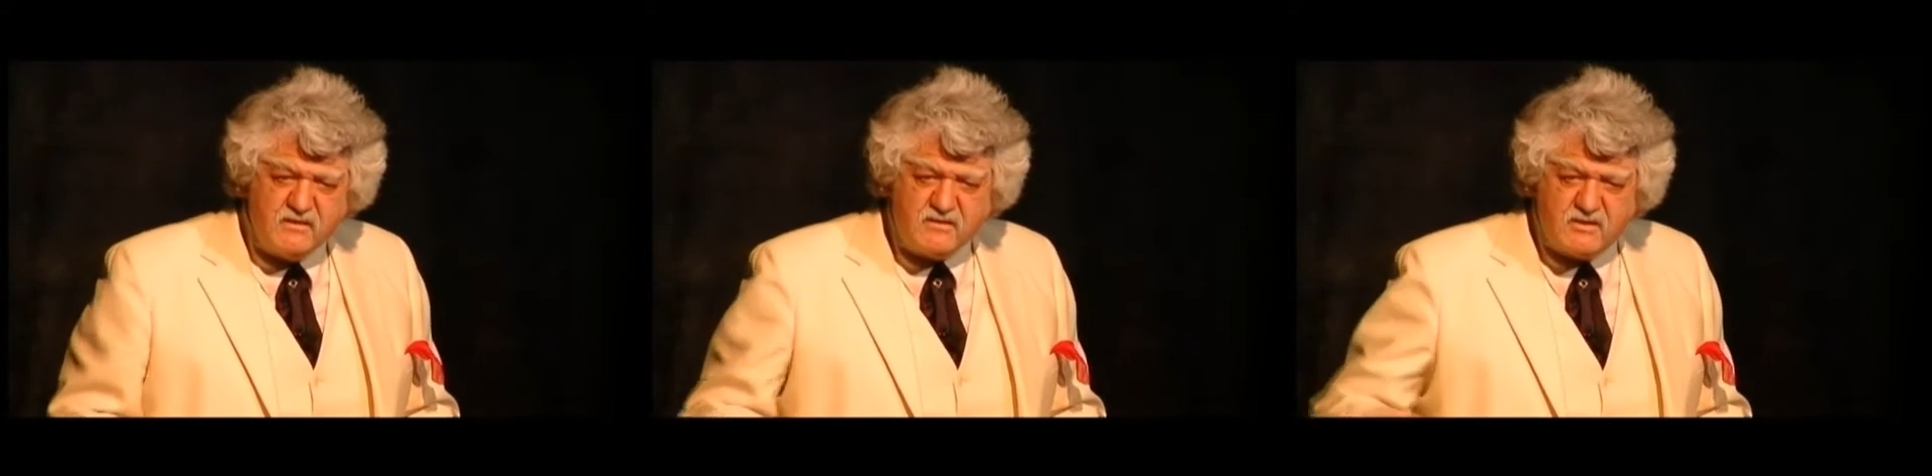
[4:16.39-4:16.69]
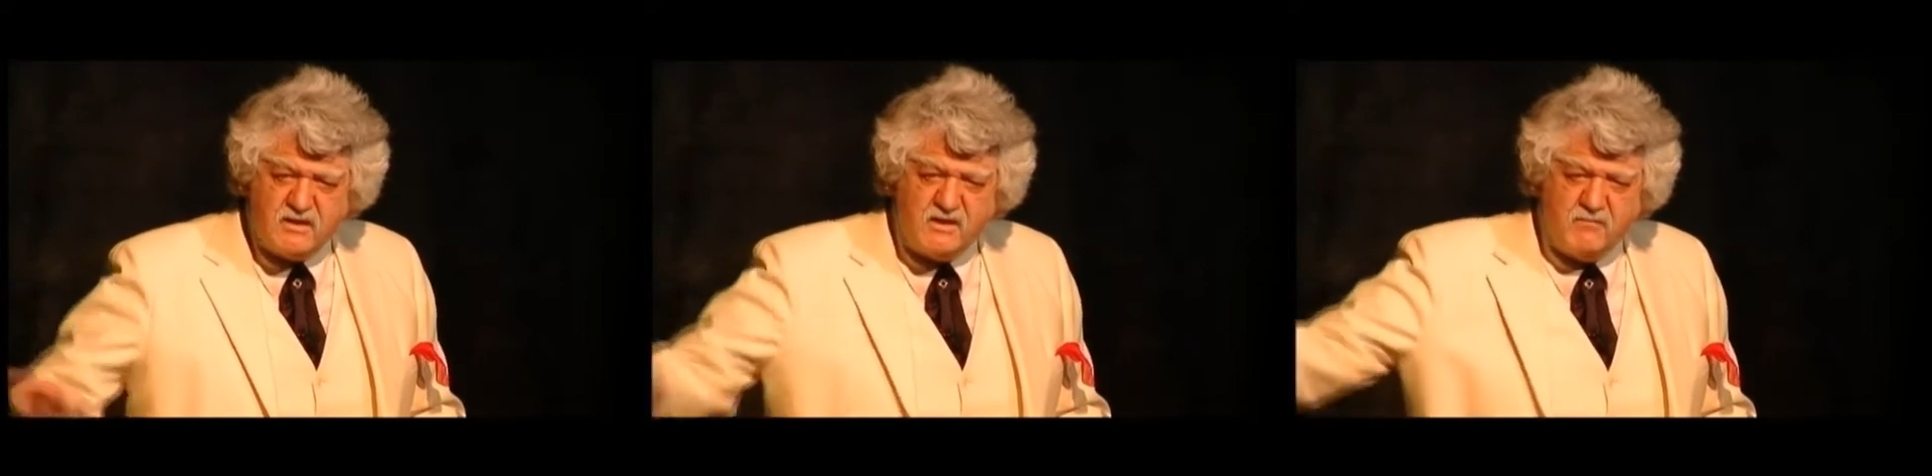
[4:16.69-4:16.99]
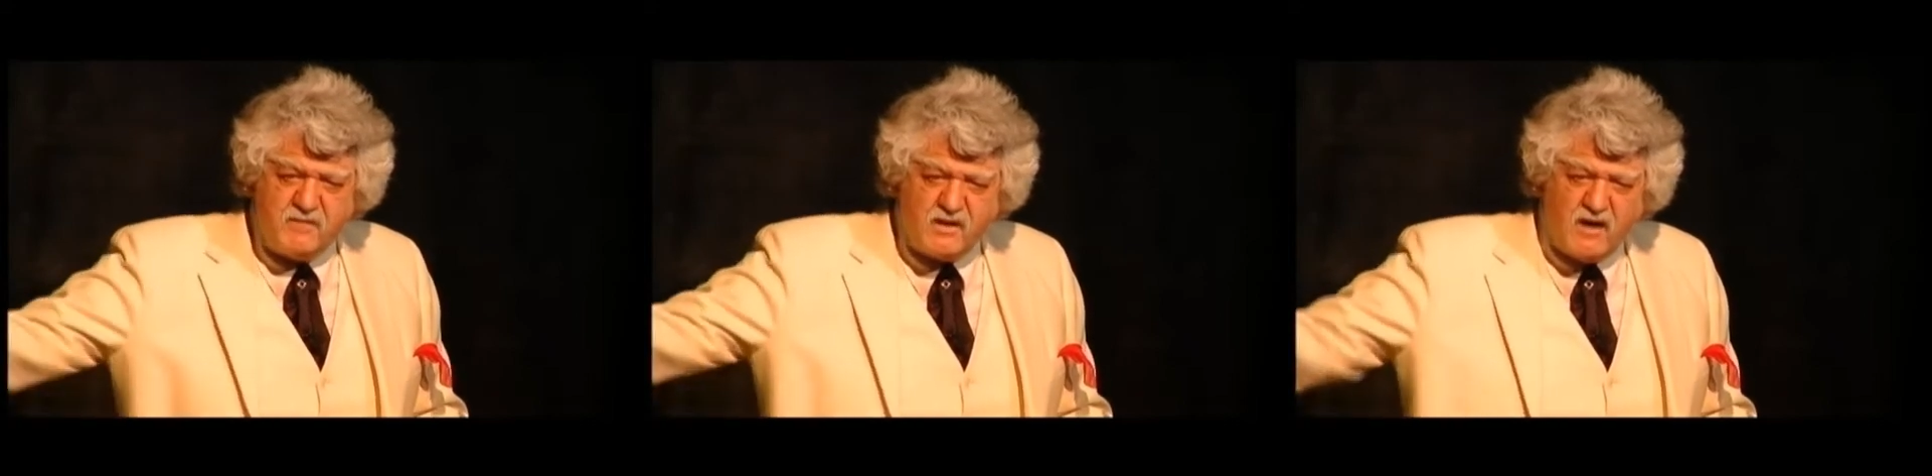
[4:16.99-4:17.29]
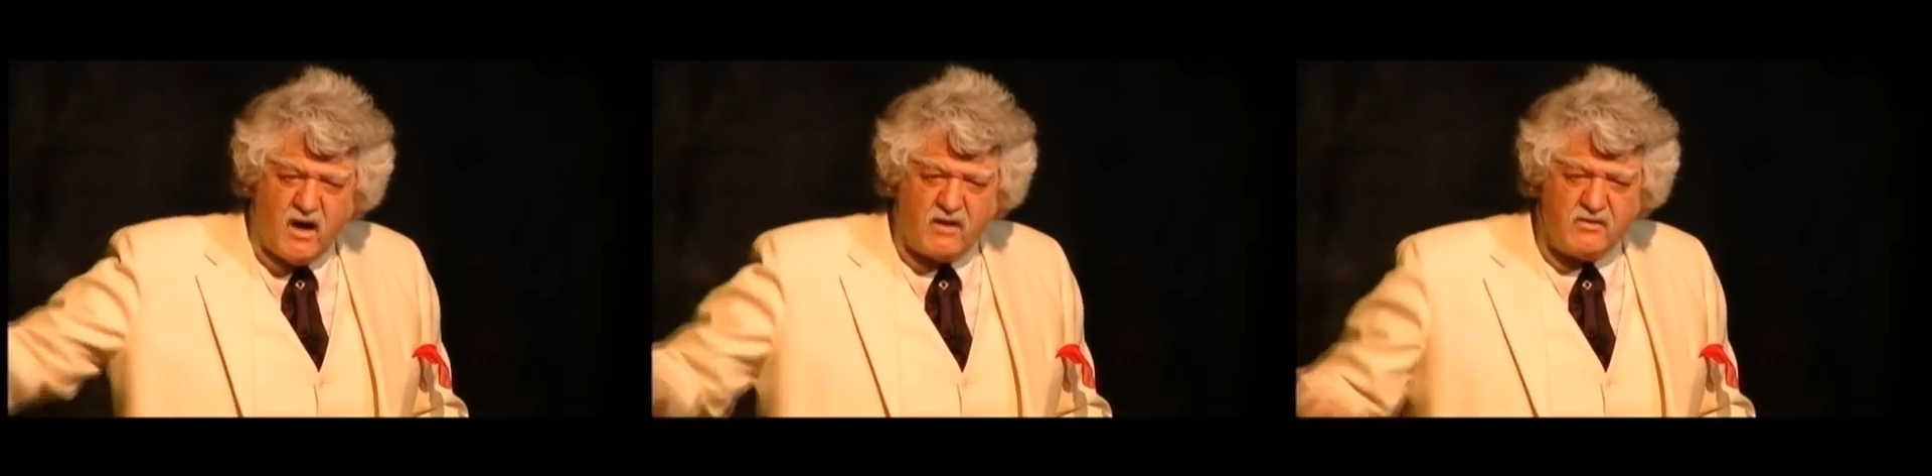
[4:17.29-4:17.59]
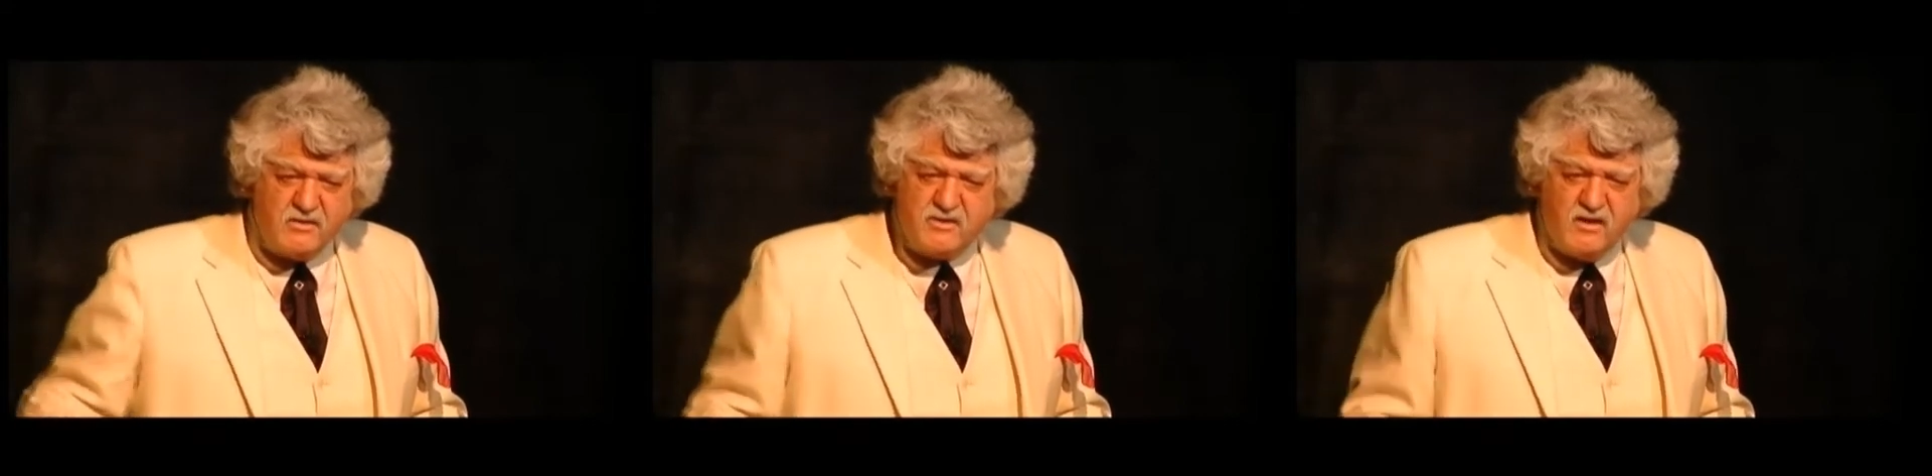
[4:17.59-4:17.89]
send him to
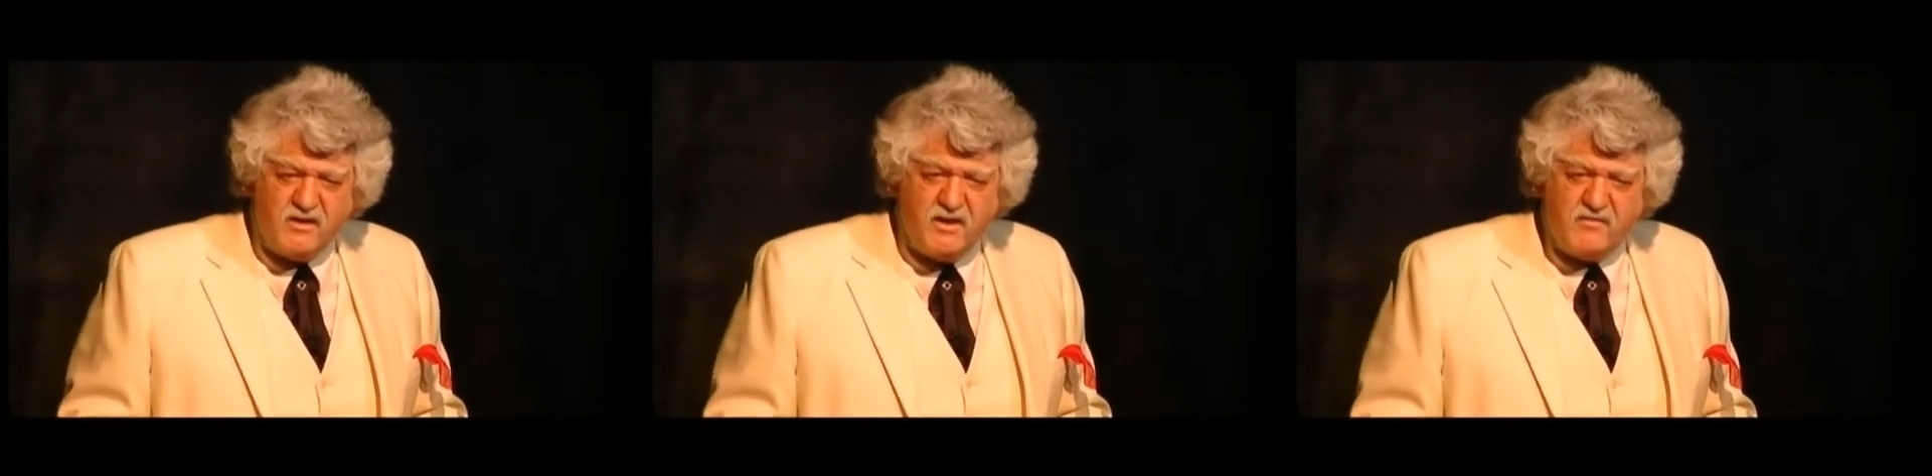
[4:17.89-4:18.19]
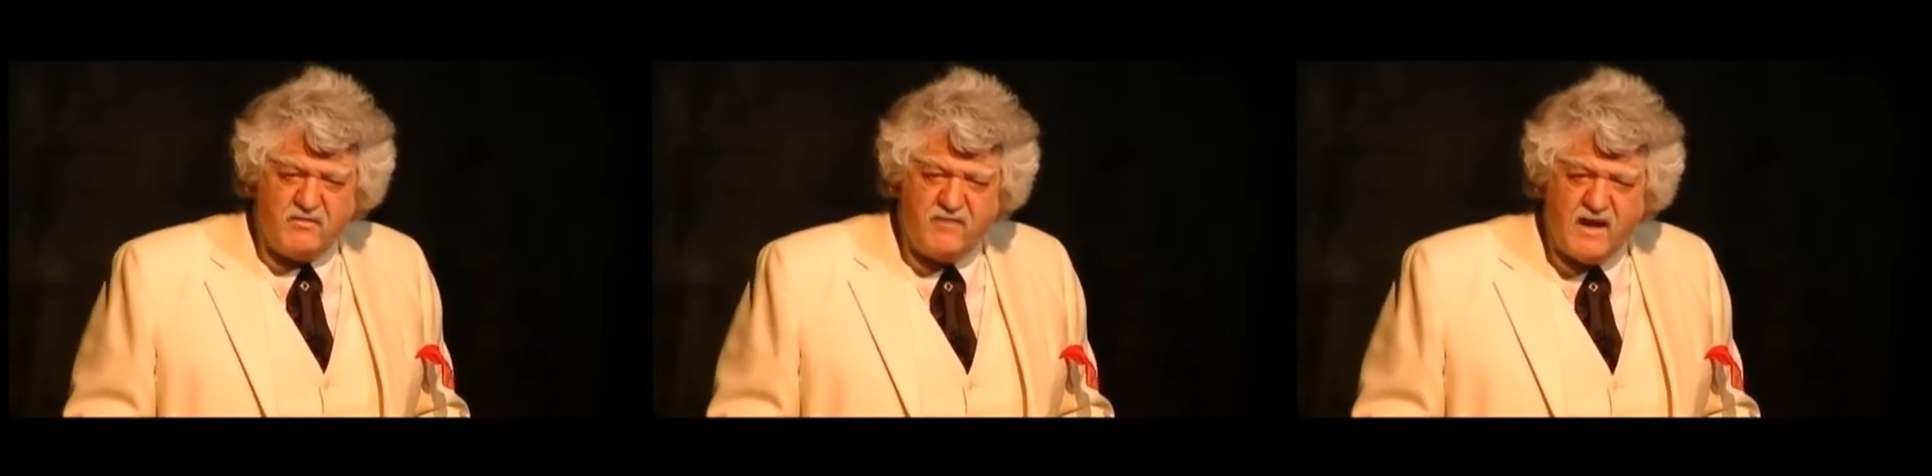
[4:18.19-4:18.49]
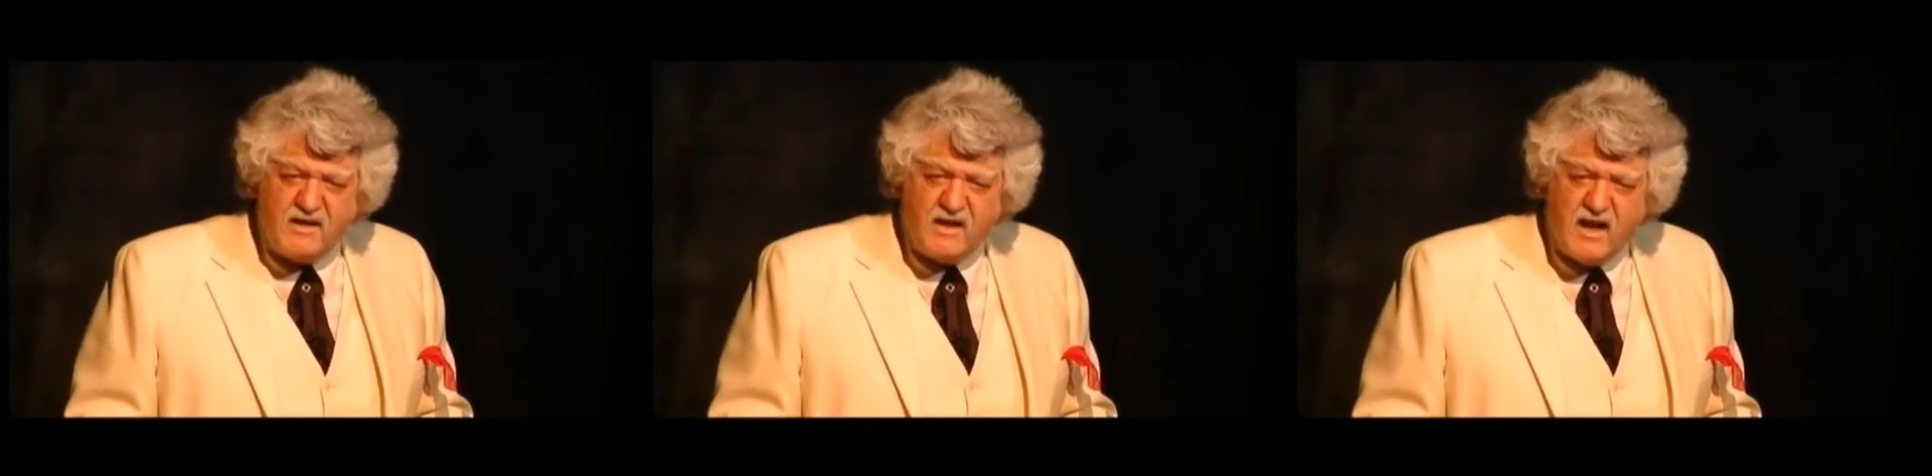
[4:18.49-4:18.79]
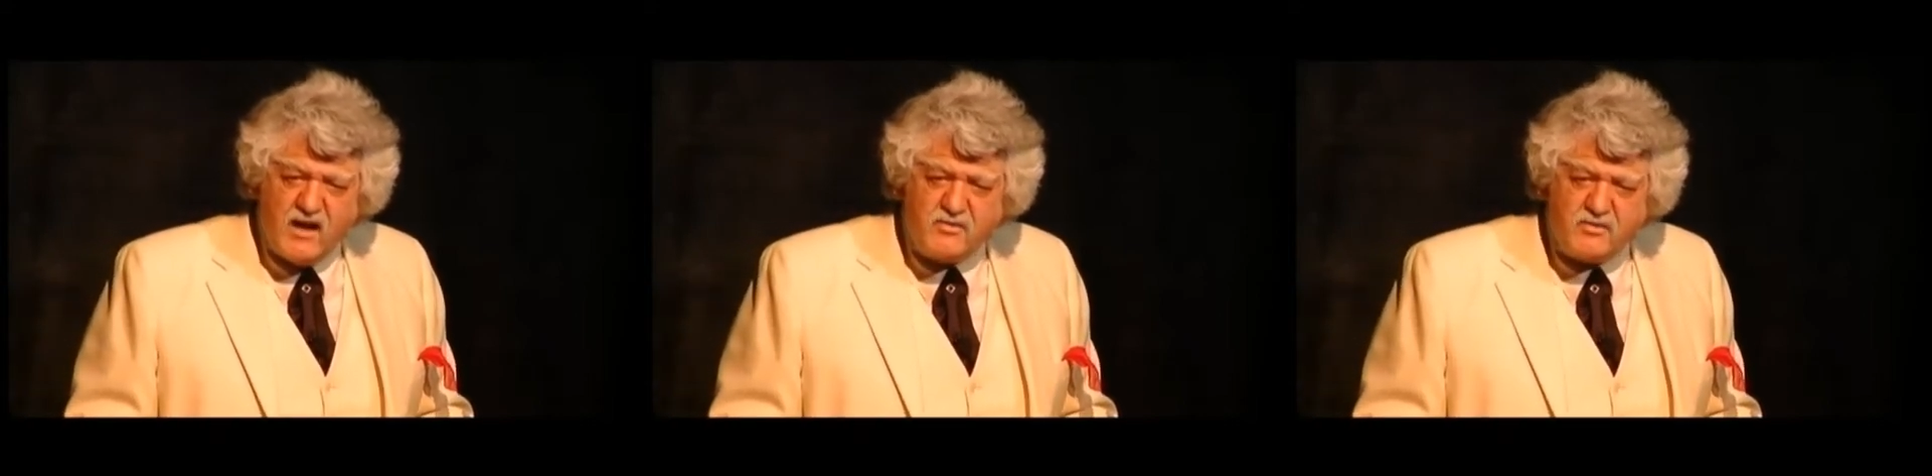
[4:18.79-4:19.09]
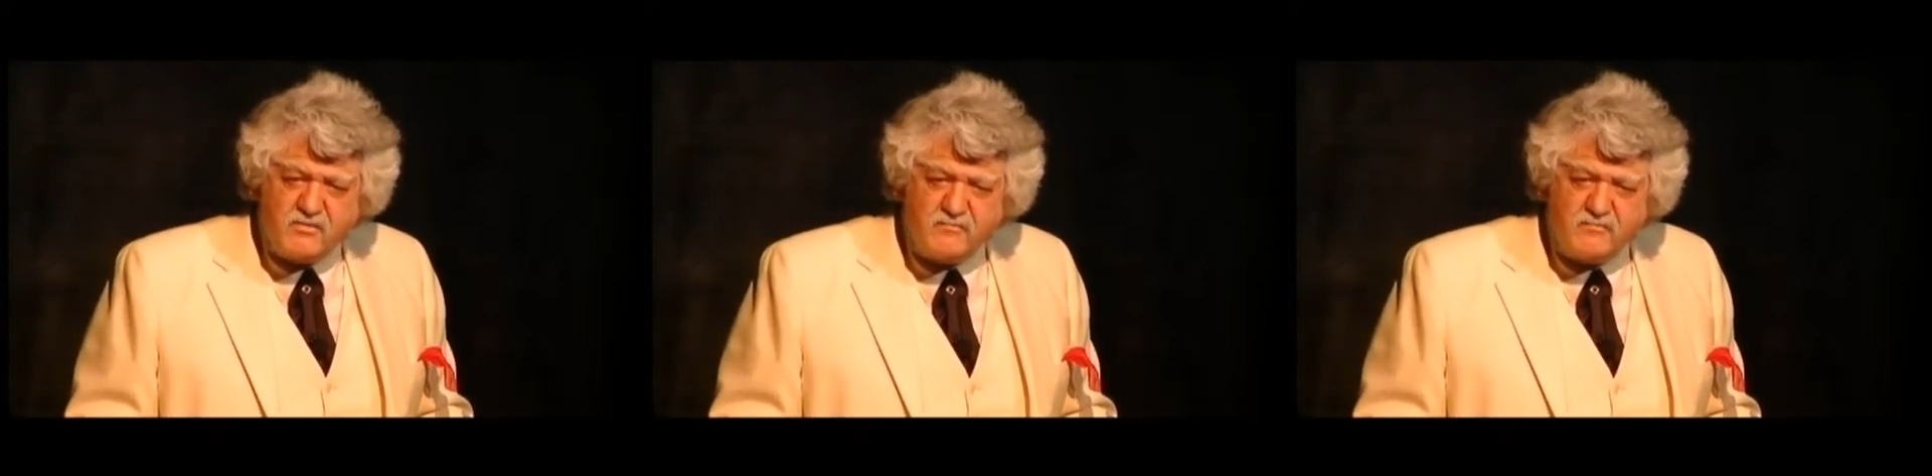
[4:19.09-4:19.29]
Congress. They'll never find it out.